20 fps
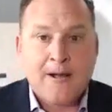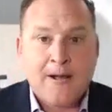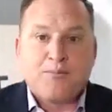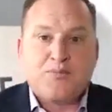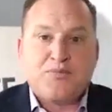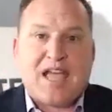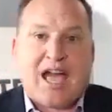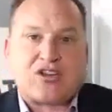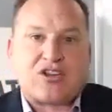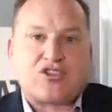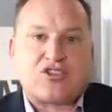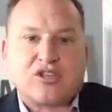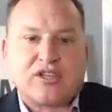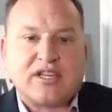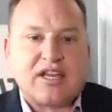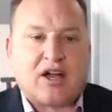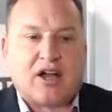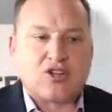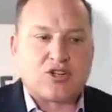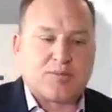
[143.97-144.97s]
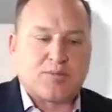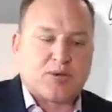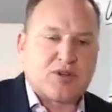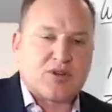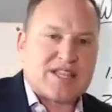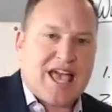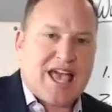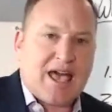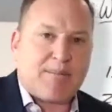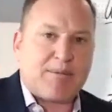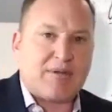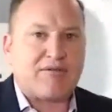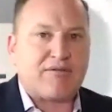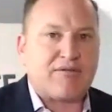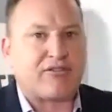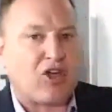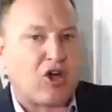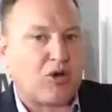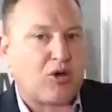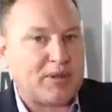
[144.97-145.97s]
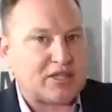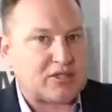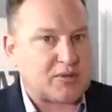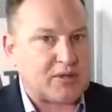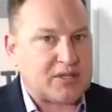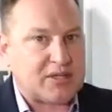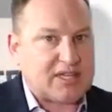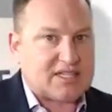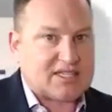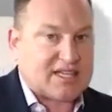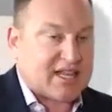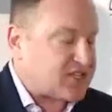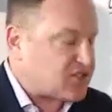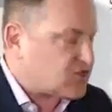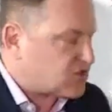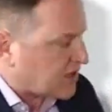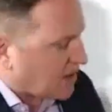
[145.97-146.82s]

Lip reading: naturally, entrepreneurs ebb and flow between these stages.